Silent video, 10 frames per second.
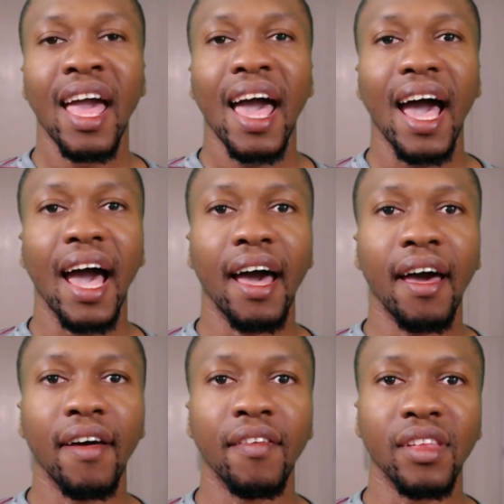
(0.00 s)

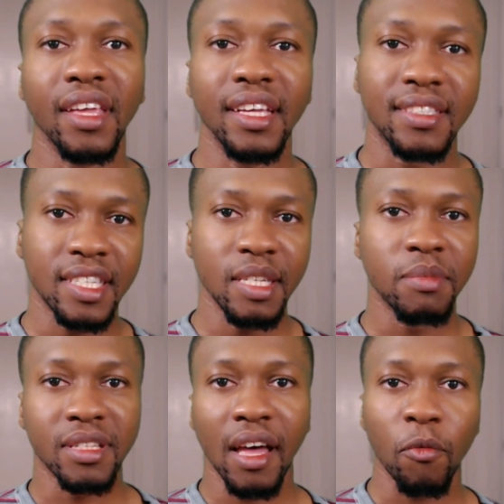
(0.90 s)
And it
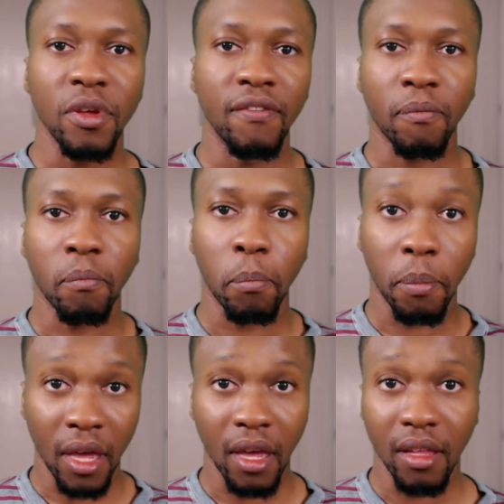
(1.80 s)
seems like we've
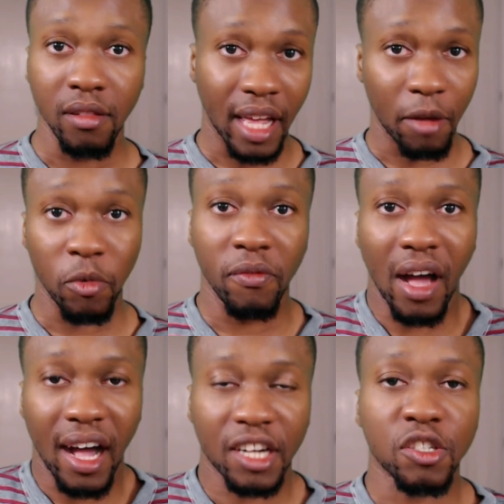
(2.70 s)

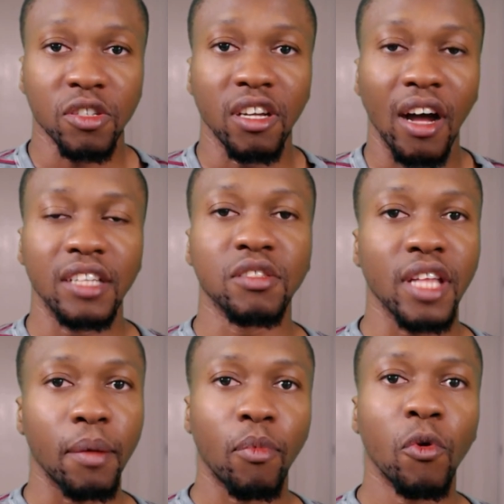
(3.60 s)
actually gotten to
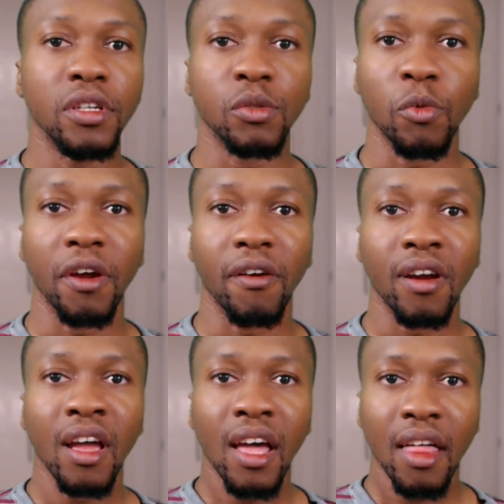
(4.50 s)
that point where
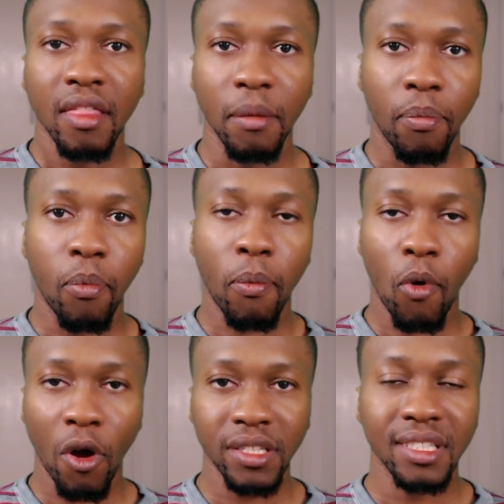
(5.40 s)
the
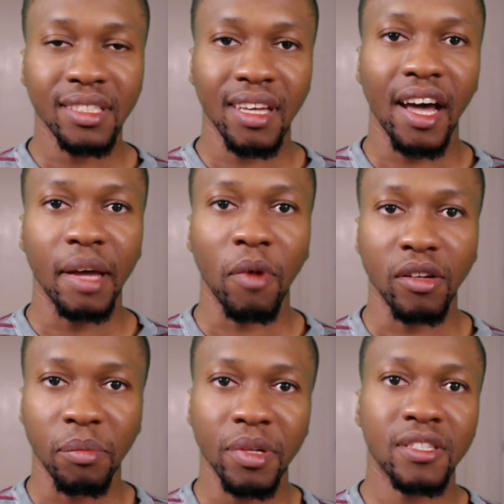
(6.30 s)
point in time, or
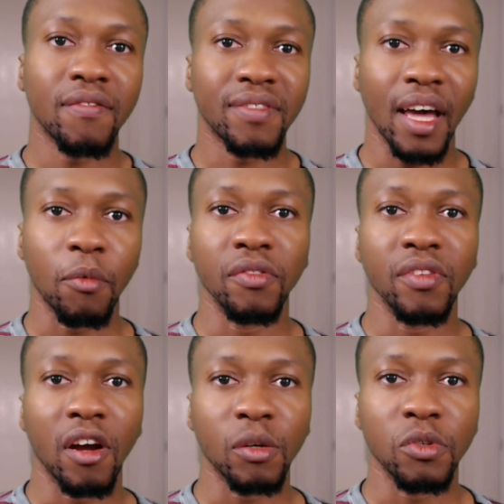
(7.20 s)
the bits of time where
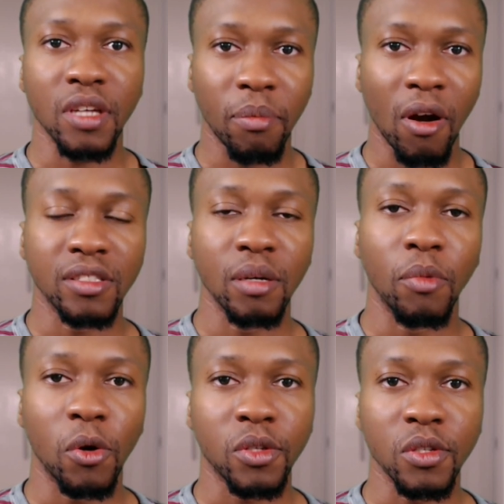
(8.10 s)
Naruto was a part of
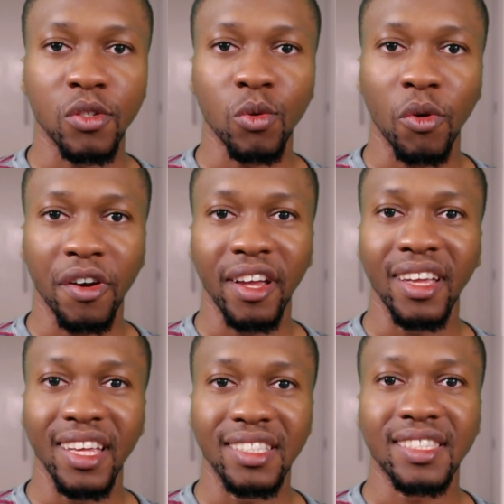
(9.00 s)
Boruto's story,
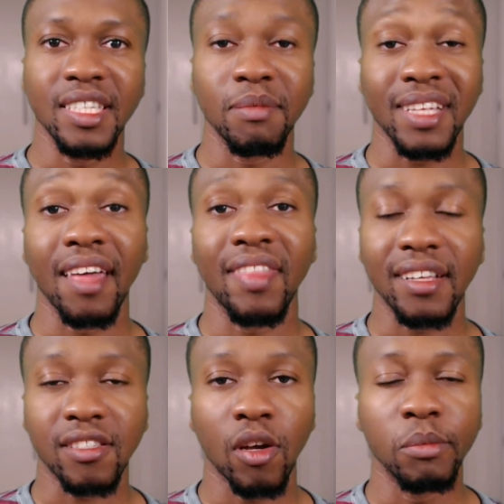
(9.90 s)
it seems like
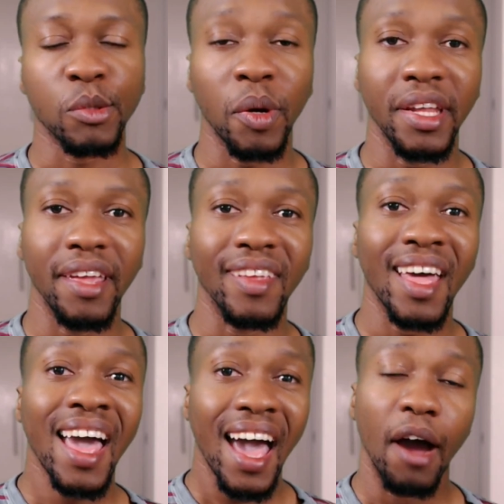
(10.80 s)
that's come to an end.
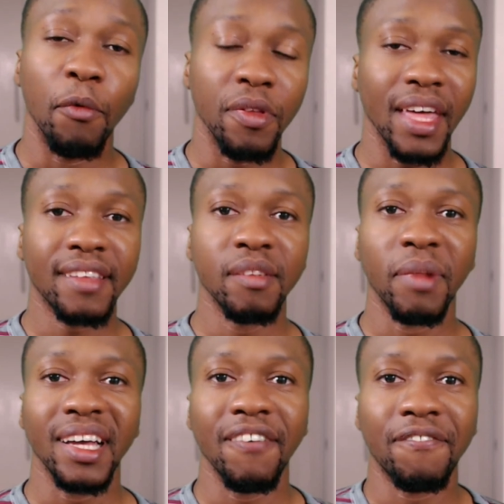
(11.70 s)
And with that in
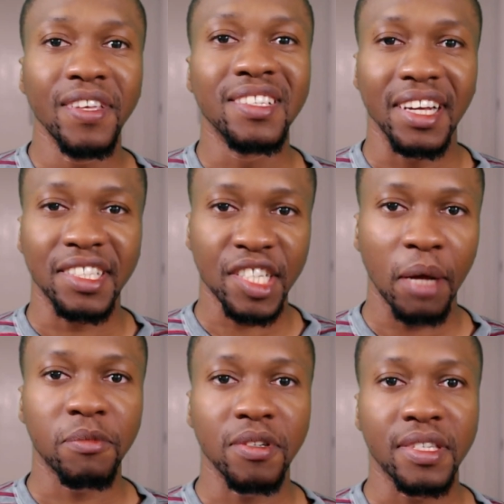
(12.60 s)
mind, it feels like
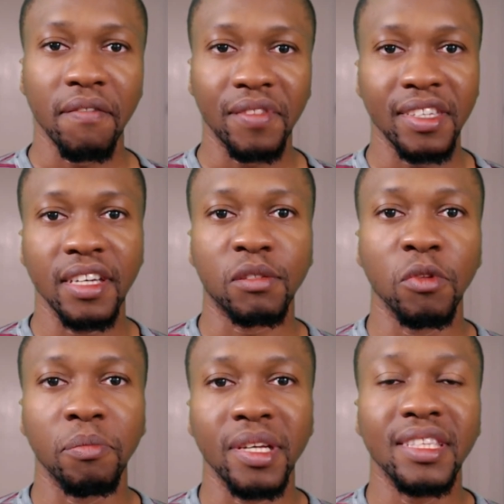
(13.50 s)
chapter 78 will
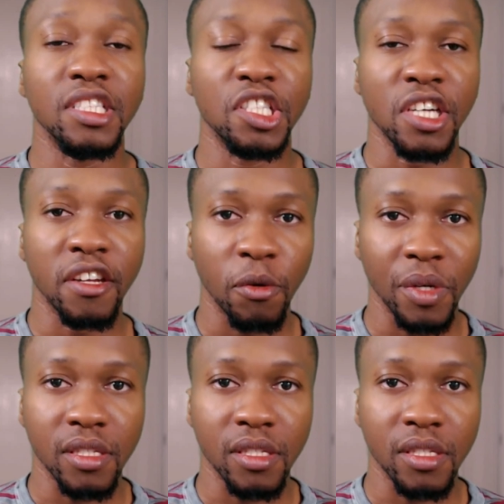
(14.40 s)
be the genuine